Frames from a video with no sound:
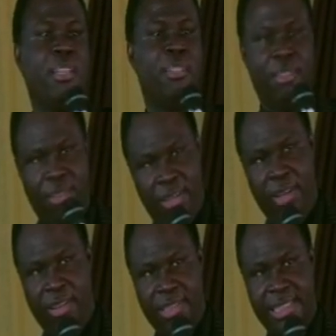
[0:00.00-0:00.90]

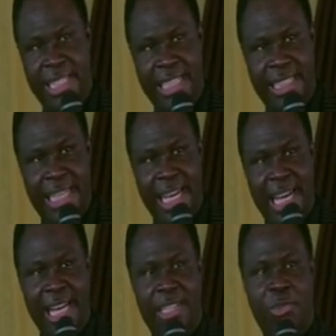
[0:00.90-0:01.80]
Not that he
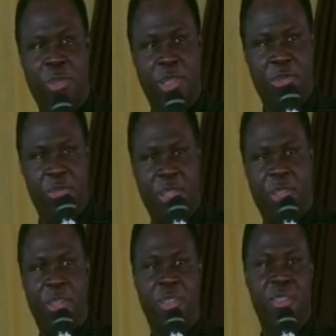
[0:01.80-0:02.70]
had what we
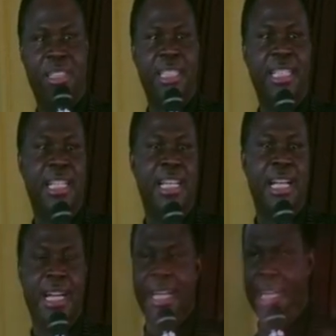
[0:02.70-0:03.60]
call
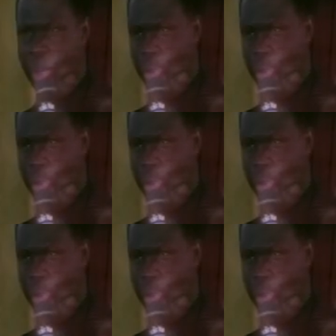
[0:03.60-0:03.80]
a